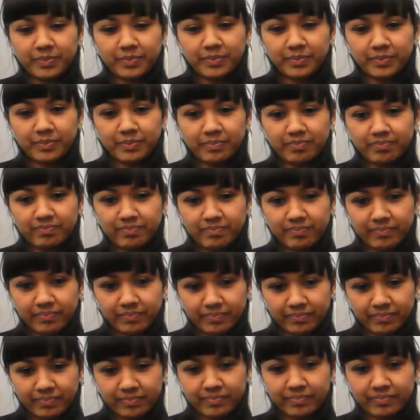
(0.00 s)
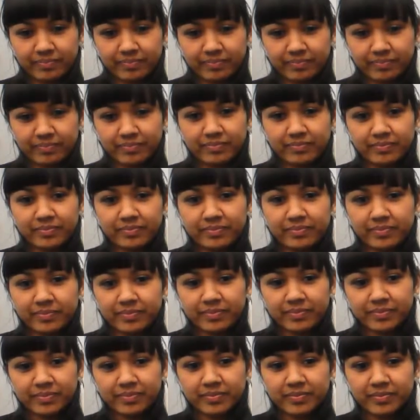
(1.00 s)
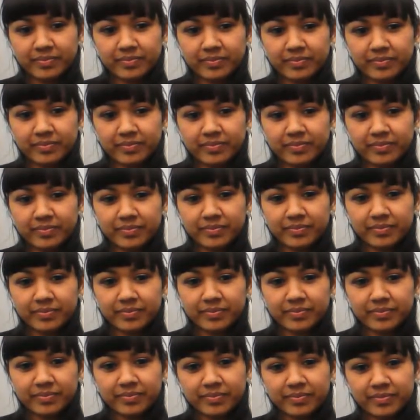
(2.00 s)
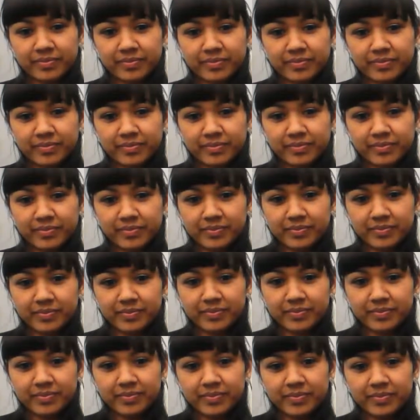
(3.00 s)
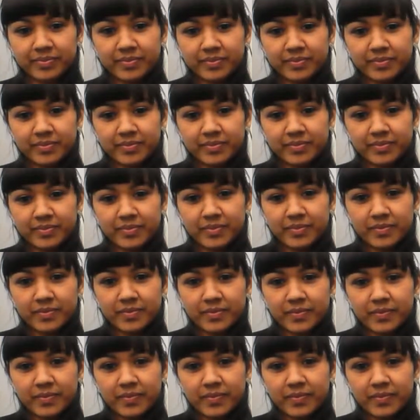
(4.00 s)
This person isn't speaking.